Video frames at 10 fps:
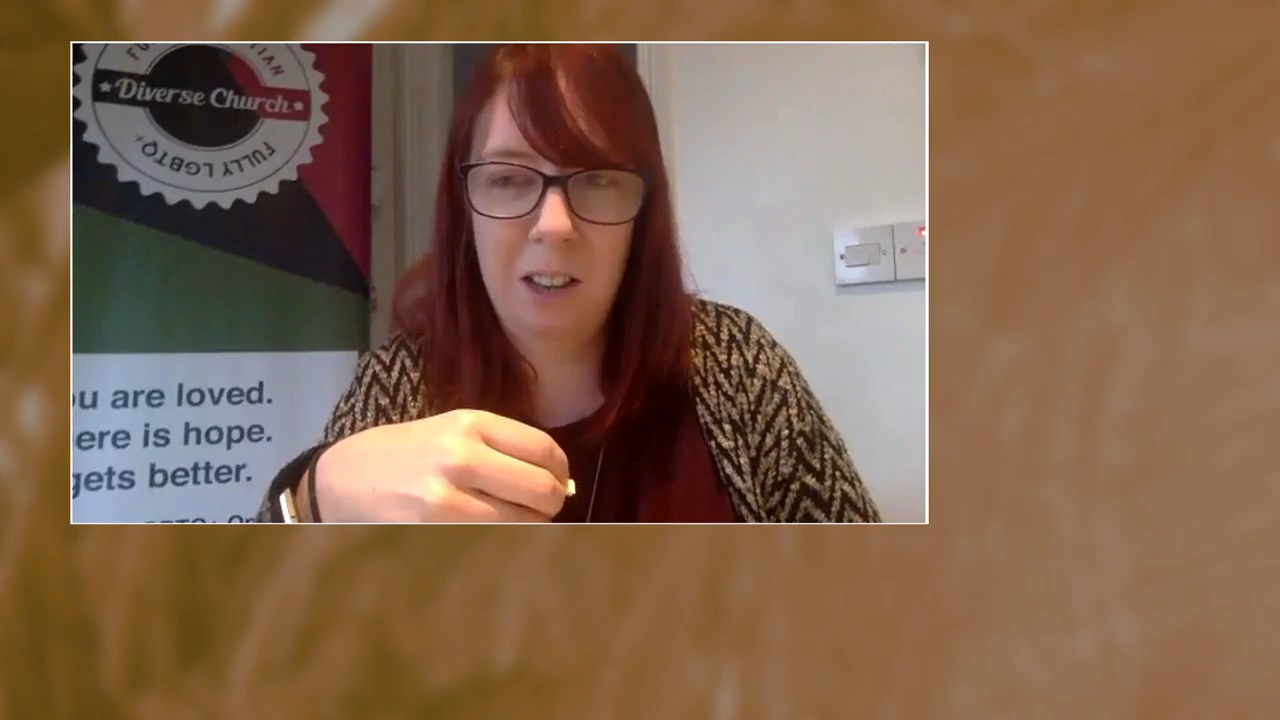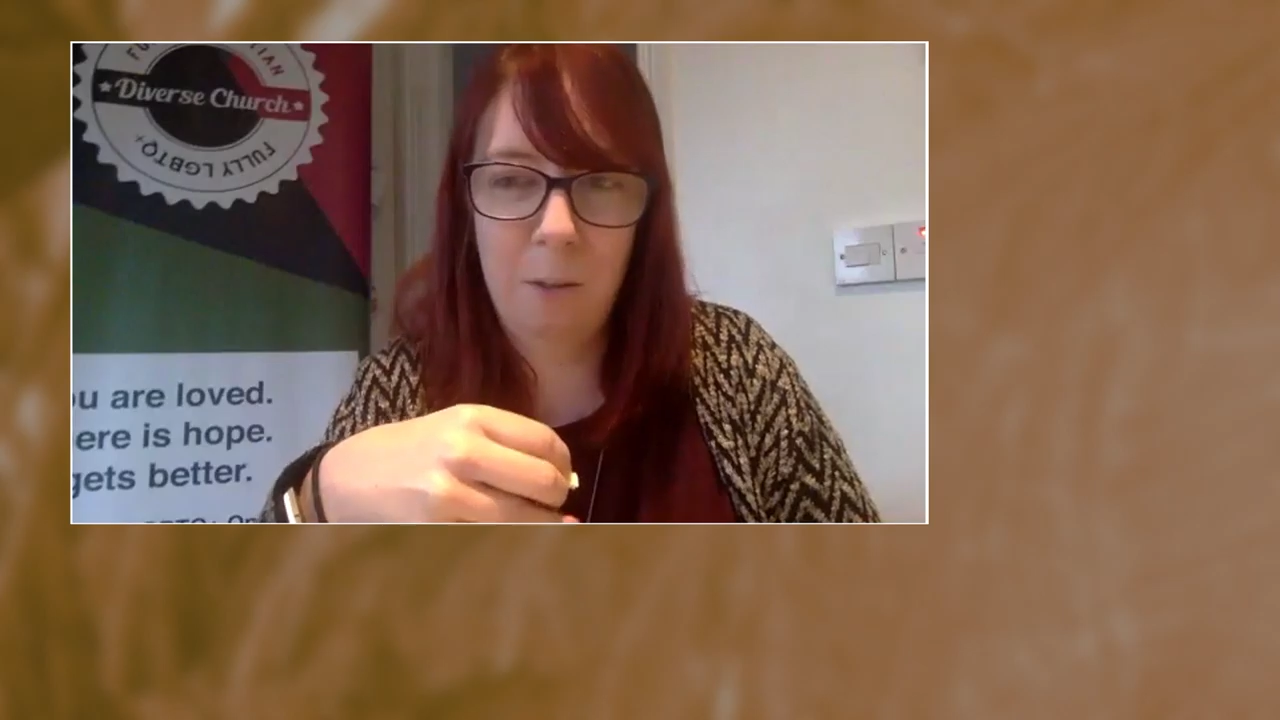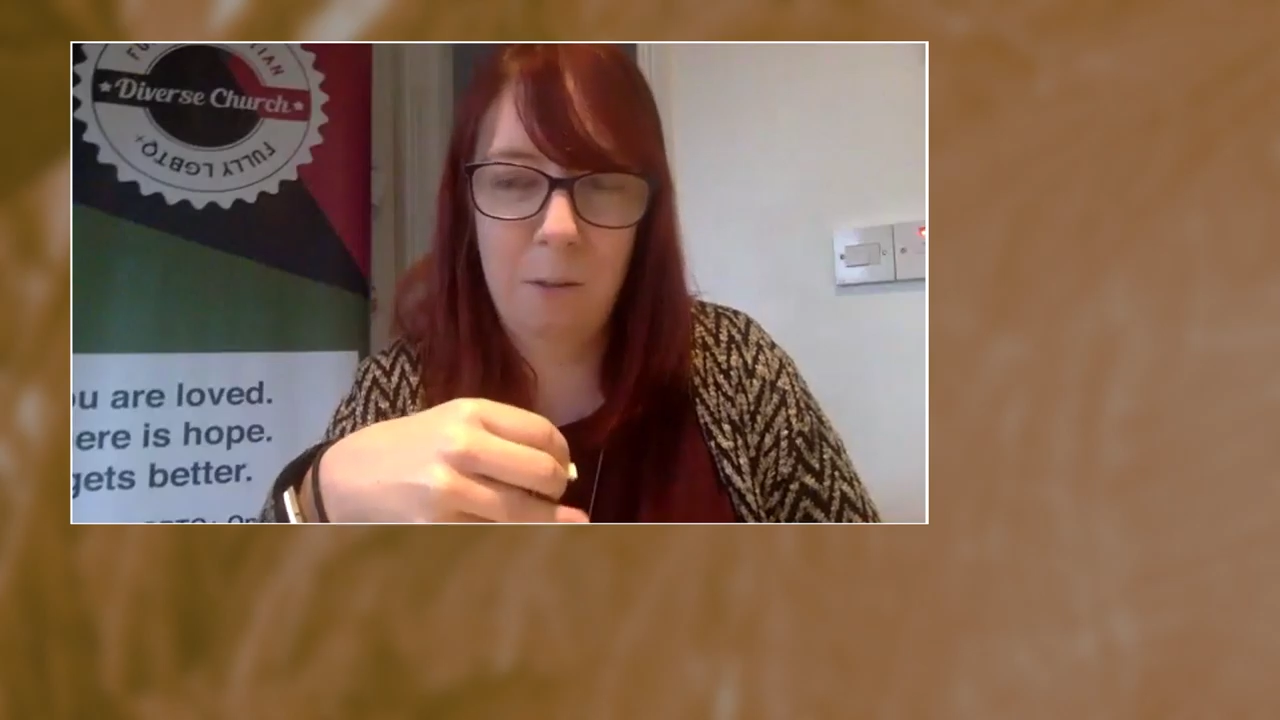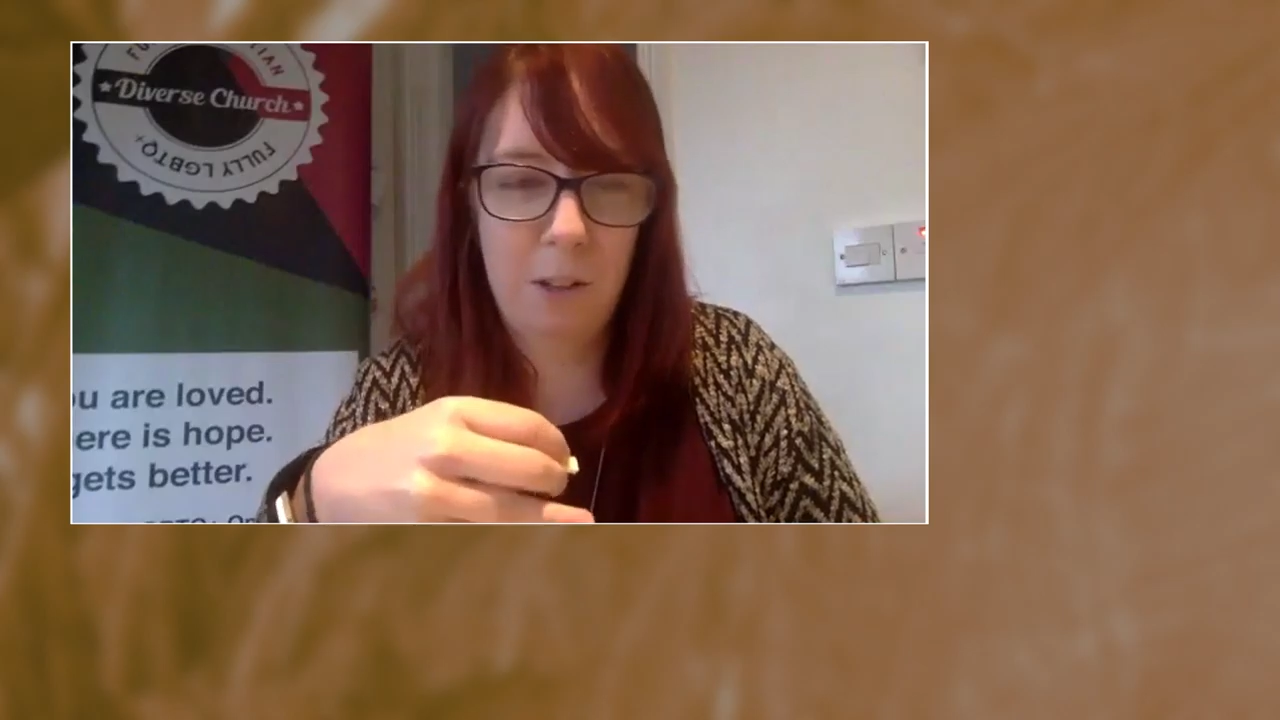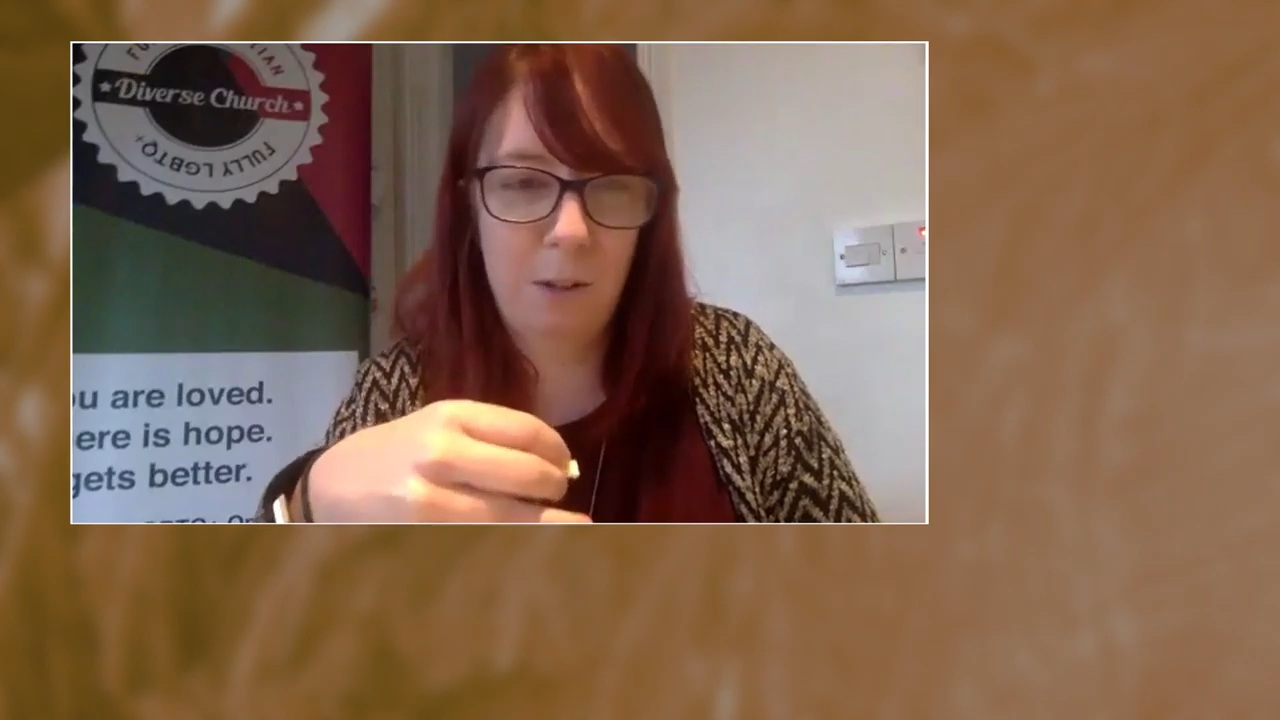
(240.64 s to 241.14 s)

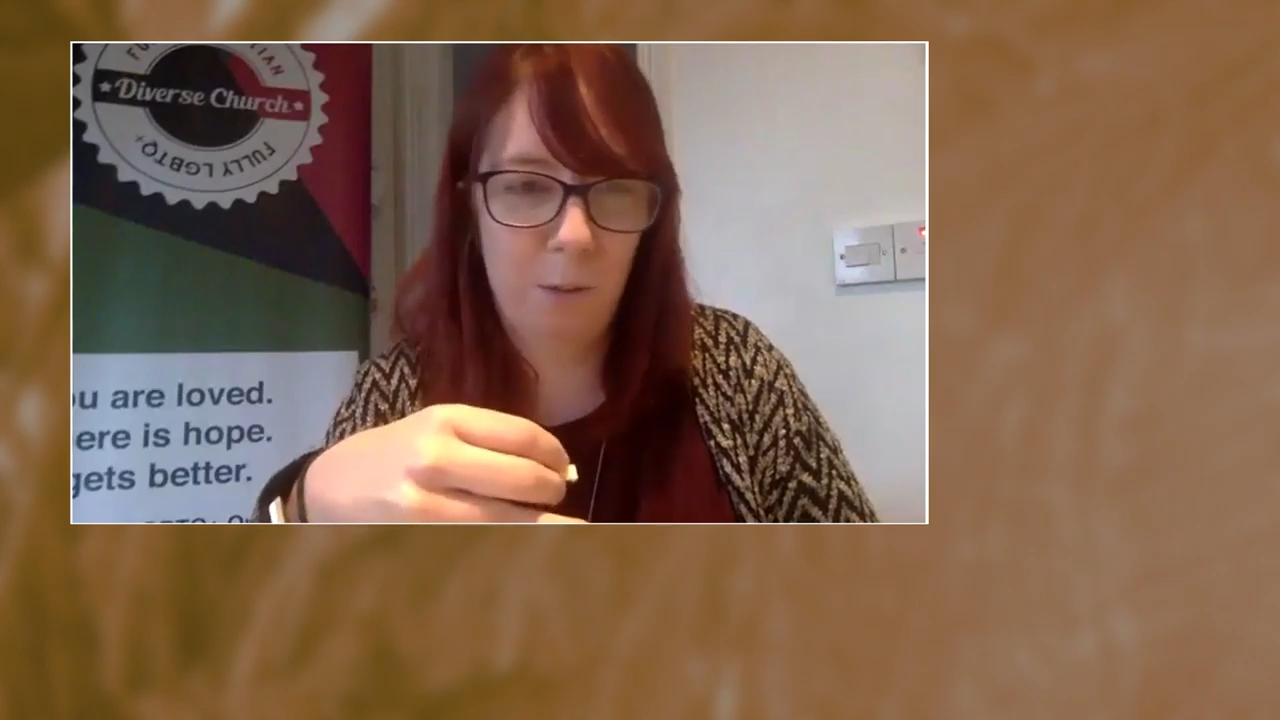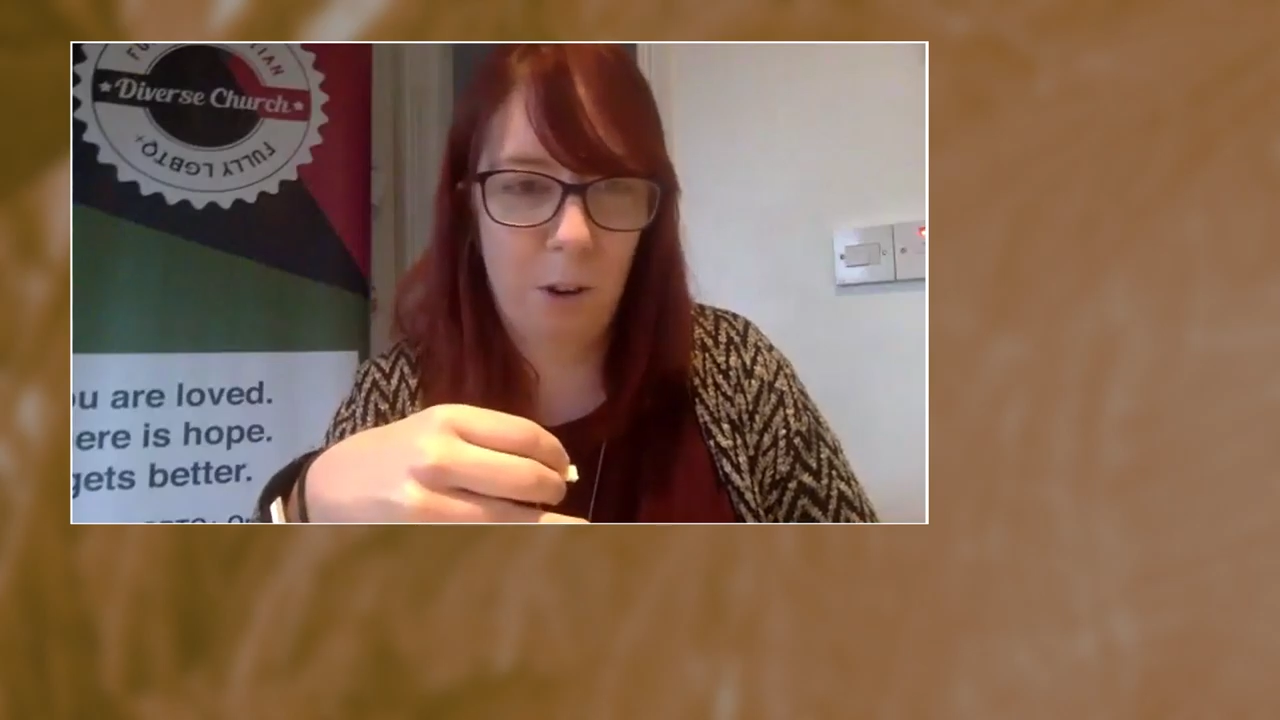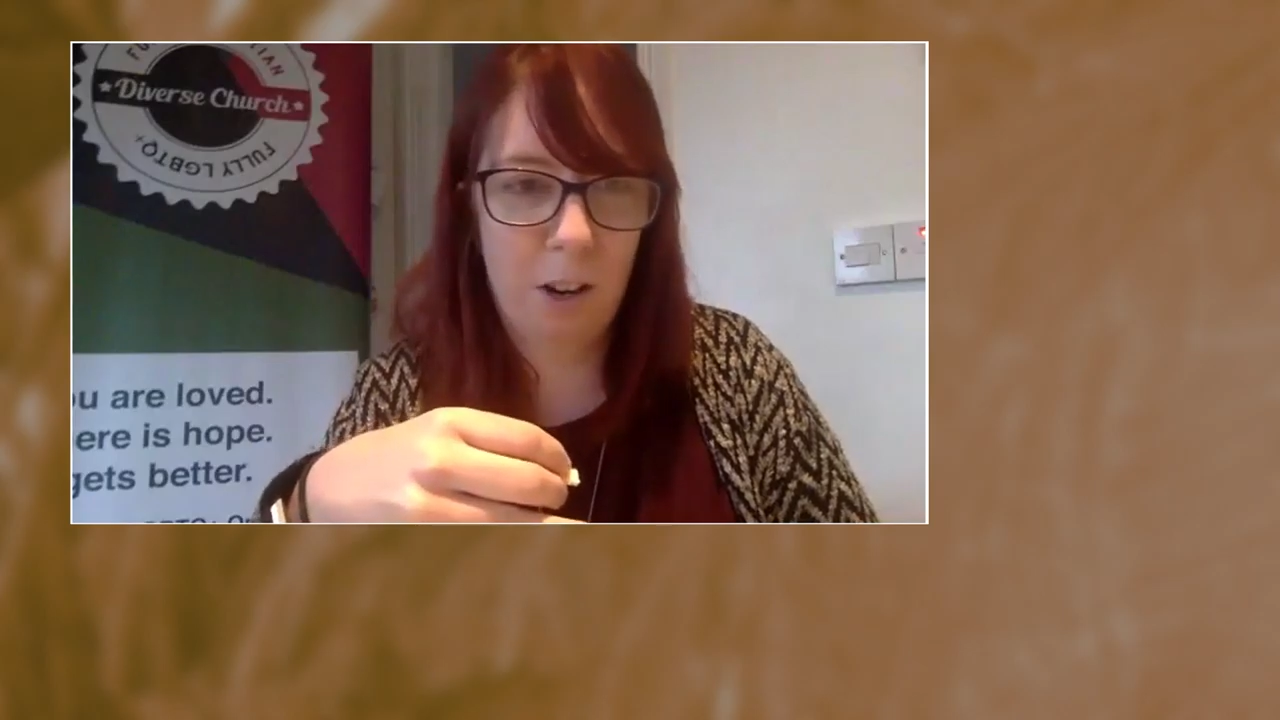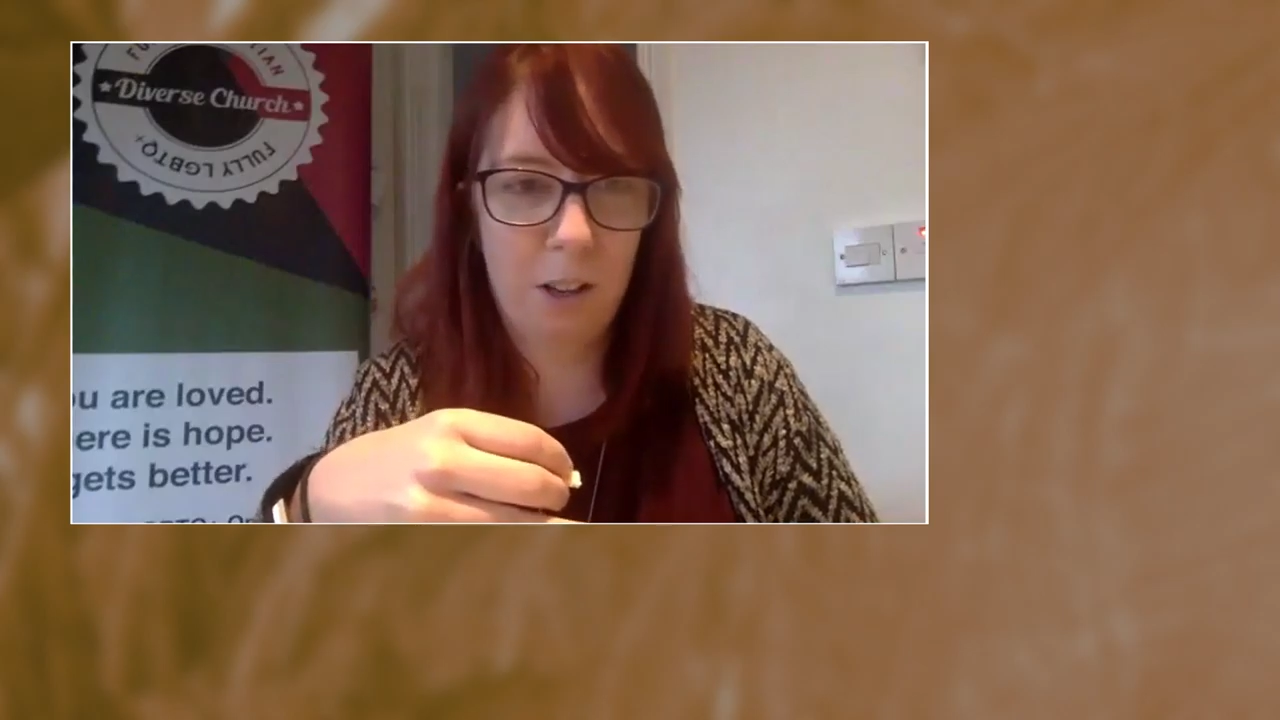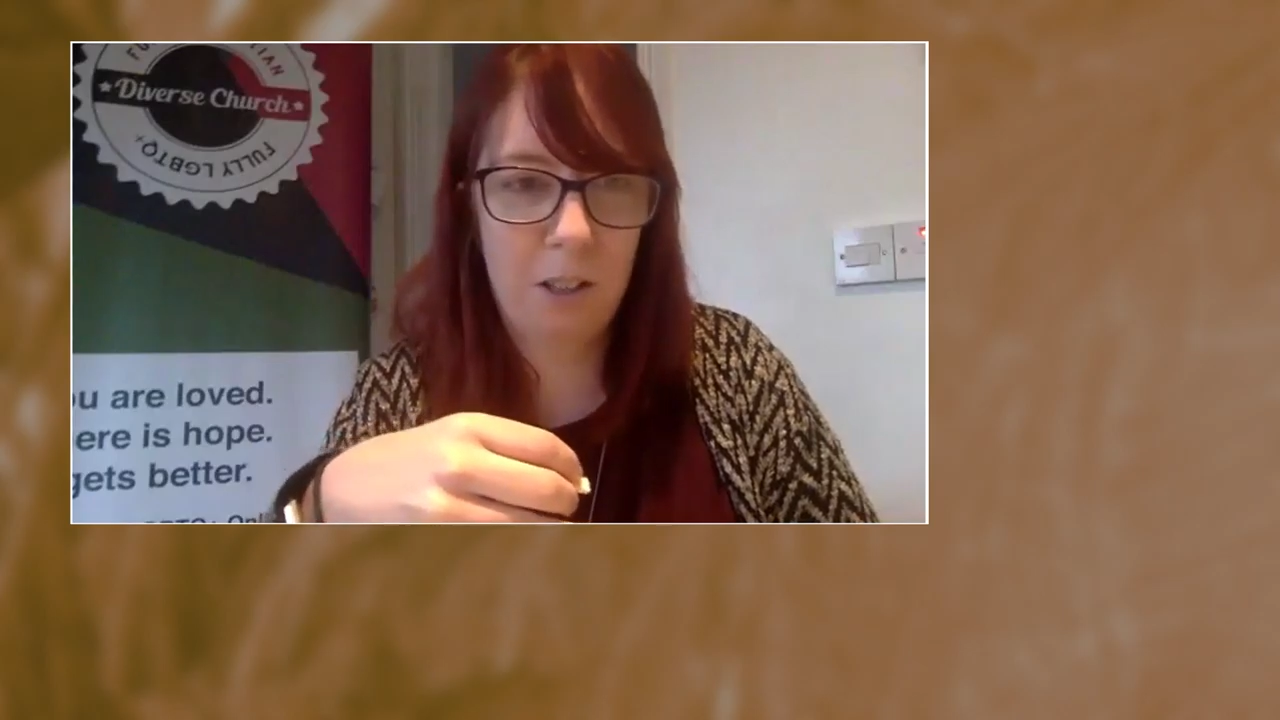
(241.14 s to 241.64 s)
love is for us,